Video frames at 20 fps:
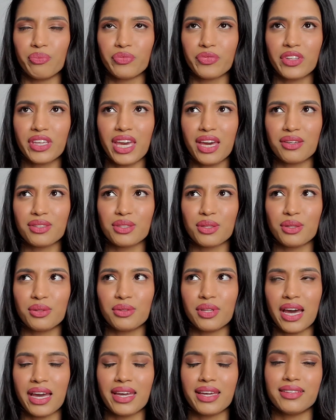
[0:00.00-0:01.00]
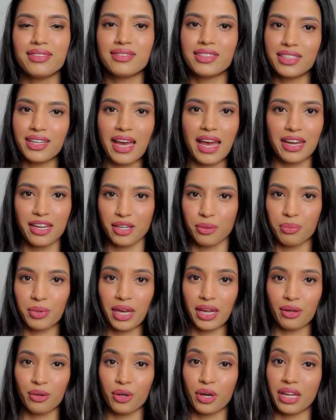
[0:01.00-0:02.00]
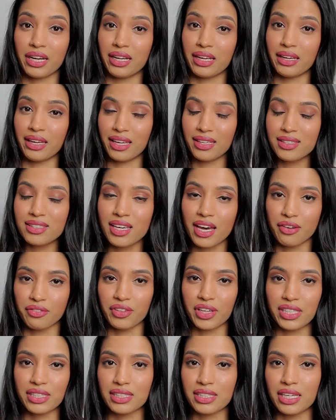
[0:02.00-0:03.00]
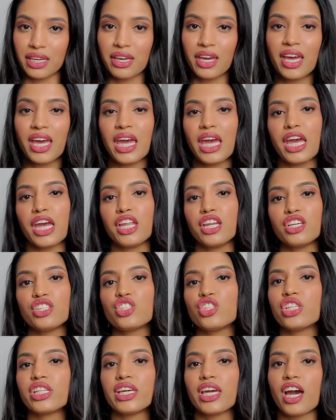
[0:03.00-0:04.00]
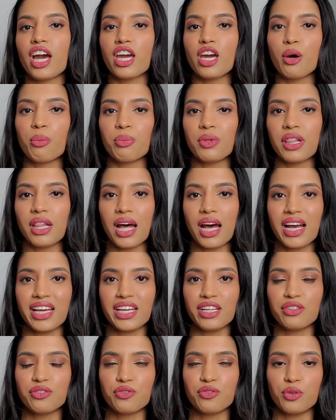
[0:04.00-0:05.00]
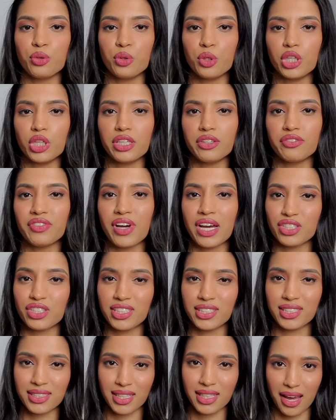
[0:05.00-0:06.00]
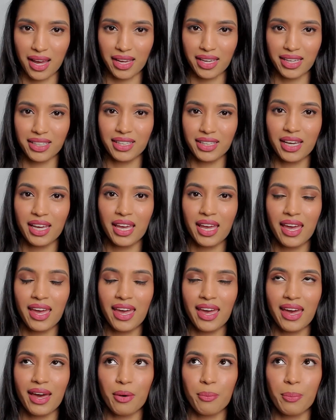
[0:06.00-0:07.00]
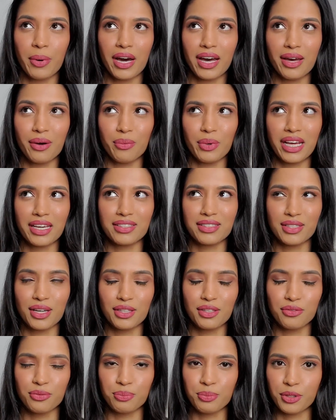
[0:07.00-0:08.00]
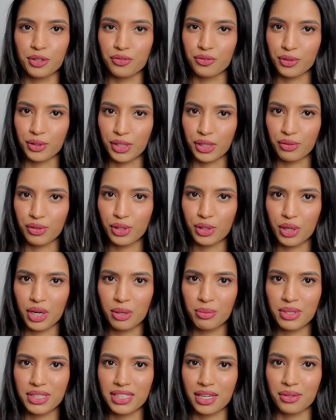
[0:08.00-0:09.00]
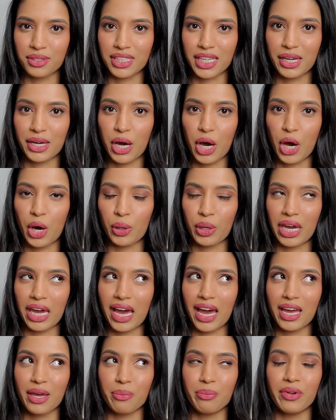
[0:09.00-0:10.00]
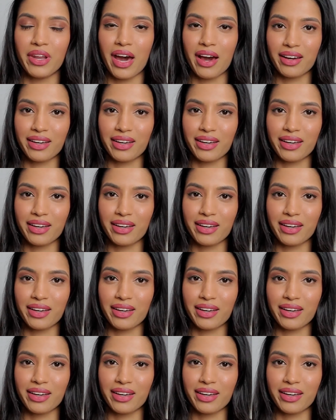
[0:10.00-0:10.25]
yeah, so I did end up getting into FIT. Initially, I applied for fashion design, but when I saw the portfolio requirements, I was like, okay, I am